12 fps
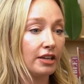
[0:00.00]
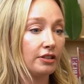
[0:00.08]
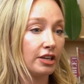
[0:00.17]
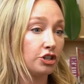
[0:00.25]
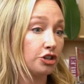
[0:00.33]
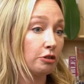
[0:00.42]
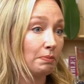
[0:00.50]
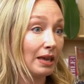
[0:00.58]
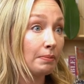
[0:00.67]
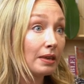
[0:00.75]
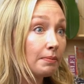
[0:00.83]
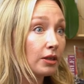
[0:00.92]
they should
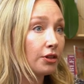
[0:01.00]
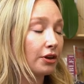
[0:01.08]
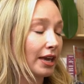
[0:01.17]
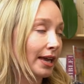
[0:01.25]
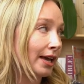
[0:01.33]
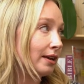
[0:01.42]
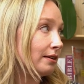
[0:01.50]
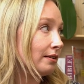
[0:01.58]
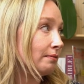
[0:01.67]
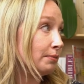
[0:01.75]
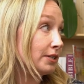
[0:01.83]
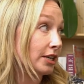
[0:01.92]
maybe be looking at
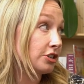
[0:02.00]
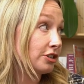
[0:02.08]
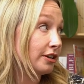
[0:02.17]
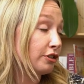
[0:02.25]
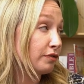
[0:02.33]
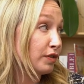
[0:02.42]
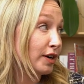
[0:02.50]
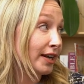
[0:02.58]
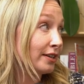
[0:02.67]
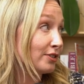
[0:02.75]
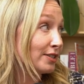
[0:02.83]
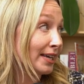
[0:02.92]
potentially other
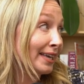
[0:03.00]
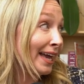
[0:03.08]
varietals,